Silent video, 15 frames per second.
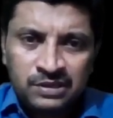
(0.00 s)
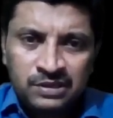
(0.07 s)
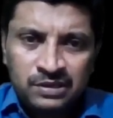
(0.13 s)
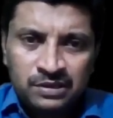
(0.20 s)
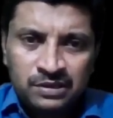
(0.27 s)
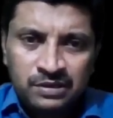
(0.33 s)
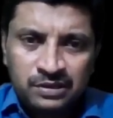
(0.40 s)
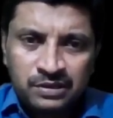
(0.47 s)

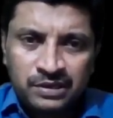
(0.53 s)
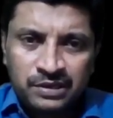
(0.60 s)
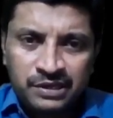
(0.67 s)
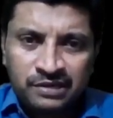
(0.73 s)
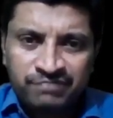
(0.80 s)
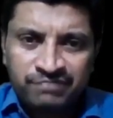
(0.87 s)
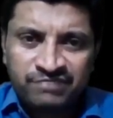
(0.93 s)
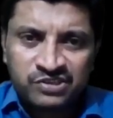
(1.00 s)
DF
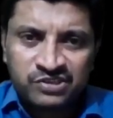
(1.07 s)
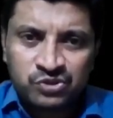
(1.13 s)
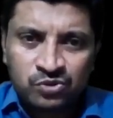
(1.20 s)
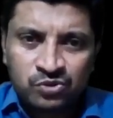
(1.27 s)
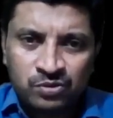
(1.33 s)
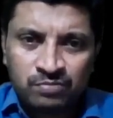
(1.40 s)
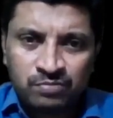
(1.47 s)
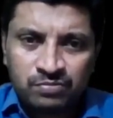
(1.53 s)
for sure?
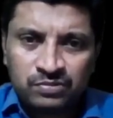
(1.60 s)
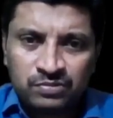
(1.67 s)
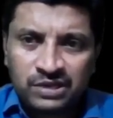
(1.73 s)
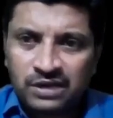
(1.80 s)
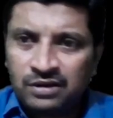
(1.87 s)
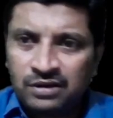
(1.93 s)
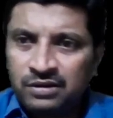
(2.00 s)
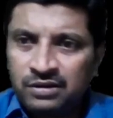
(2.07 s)

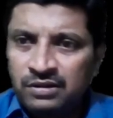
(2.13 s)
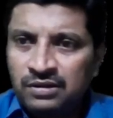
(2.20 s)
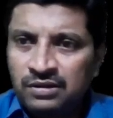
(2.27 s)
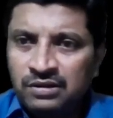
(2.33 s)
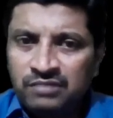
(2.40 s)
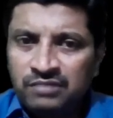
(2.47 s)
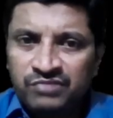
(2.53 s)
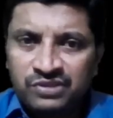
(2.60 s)
Then
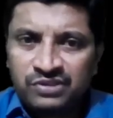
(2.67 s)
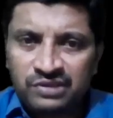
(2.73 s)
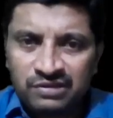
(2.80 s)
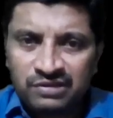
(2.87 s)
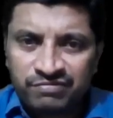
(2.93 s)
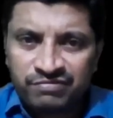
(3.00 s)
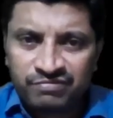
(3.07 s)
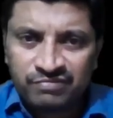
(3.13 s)
with F
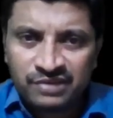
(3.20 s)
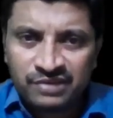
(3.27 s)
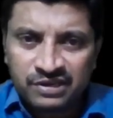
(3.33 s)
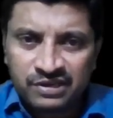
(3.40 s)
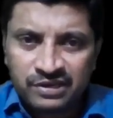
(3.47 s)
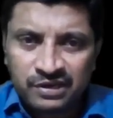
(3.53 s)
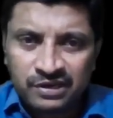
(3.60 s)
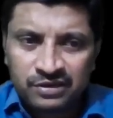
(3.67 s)
we can
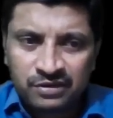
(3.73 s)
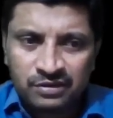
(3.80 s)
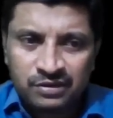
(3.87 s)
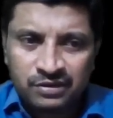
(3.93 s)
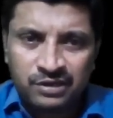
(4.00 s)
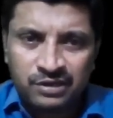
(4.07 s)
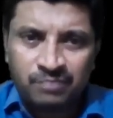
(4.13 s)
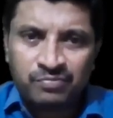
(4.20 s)
get
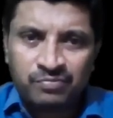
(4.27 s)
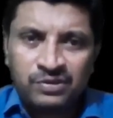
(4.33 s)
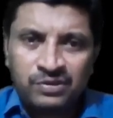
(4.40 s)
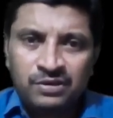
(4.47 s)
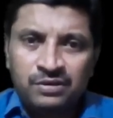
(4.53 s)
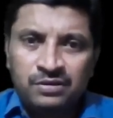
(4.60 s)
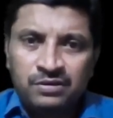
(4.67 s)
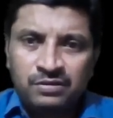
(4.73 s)
E
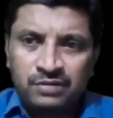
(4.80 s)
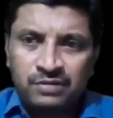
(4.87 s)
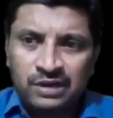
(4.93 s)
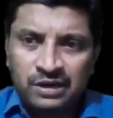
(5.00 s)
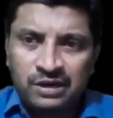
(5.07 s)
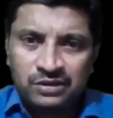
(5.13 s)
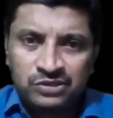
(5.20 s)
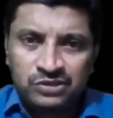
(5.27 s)

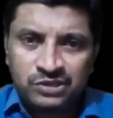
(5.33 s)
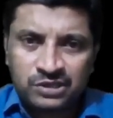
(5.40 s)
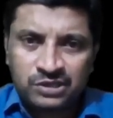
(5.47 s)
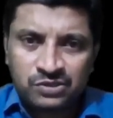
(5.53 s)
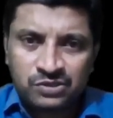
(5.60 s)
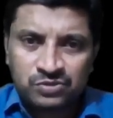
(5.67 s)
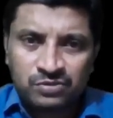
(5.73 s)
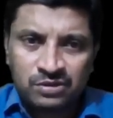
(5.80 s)
and G
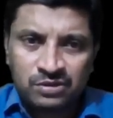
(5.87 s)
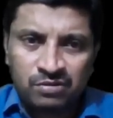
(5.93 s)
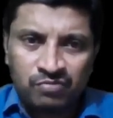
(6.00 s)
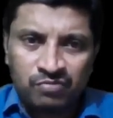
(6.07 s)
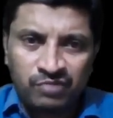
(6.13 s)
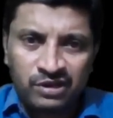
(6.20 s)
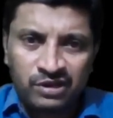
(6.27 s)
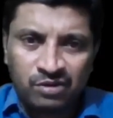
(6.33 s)
also. Now we
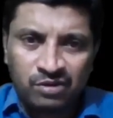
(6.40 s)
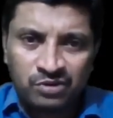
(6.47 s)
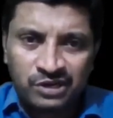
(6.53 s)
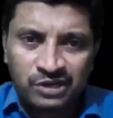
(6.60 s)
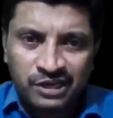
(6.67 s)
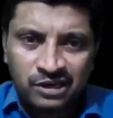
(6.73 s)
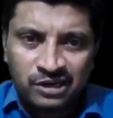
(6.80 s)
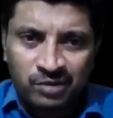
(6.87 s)
have D
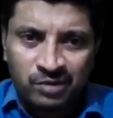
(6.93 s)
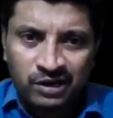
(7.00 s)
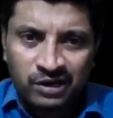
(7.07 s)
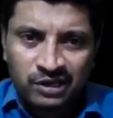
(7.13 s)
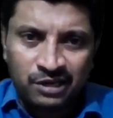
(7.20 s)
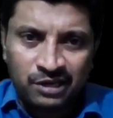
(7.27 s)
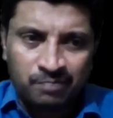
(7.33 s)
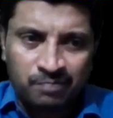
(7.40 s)
comma
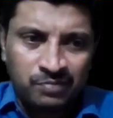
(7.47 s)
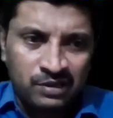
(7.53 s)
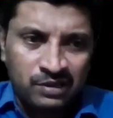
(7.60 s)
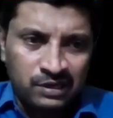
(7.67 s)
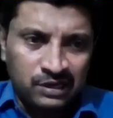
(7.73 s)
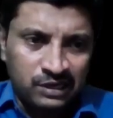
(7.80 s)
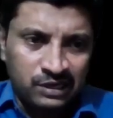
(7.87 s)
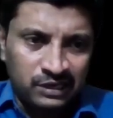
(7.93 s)
E.
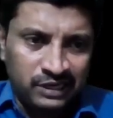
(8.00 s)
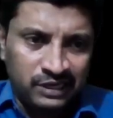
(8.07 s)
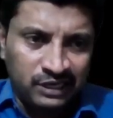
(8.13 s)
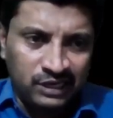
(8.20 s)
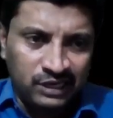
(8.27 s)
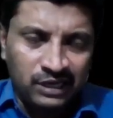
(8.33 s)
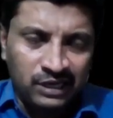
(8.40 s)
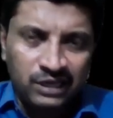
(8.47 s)

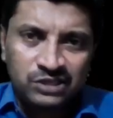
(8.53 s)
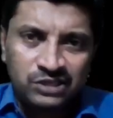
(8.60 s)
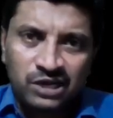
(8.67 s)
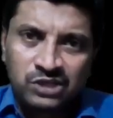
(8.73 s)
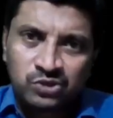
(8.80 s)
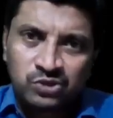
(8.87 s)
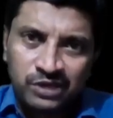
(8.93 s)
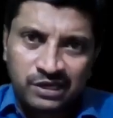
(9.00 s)
DE is also
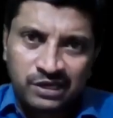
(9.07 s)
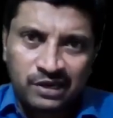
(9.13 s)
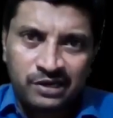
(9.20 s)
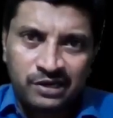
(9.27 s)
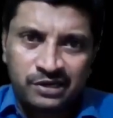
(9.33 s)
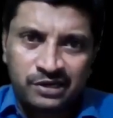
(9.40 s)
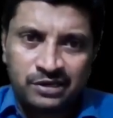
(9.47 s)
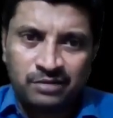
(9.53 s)
a candidate
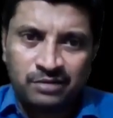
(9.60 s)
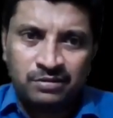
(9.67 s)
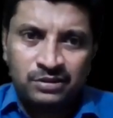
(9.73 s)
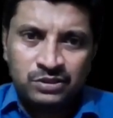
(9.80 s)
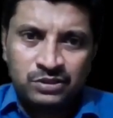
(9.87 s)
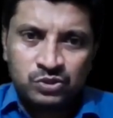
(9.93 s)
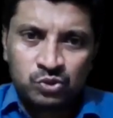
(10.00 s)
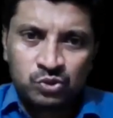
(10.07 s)
key.
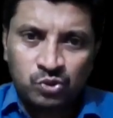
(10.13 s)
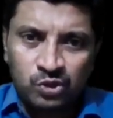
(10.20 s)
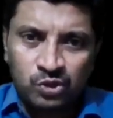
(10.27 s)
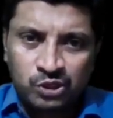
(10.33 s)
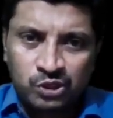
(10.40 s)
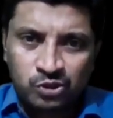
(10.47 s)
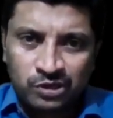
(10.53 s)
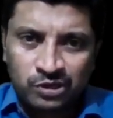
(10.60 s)
So no need to
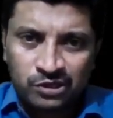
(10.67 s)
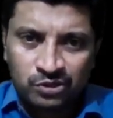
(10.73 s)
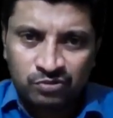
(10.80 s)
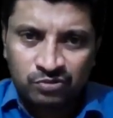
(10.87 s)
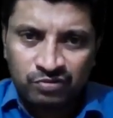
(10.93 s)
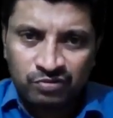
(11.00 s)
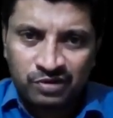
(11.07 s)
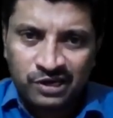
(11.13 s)
continue. We
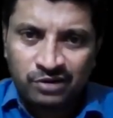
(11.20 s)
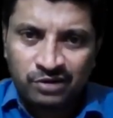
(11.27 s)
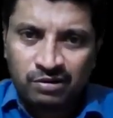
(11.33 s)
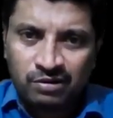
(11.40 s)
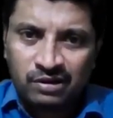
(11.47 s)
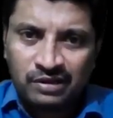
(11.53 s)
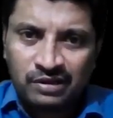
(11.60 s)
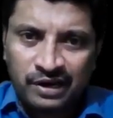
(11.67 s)
will get all the
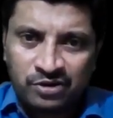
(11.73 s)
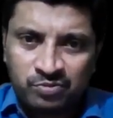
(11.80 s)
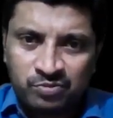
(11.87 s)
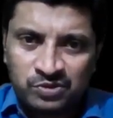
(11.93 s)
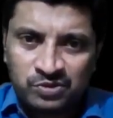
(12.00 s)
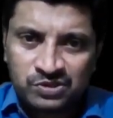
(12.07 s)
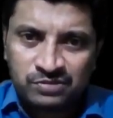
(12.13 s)
attributes.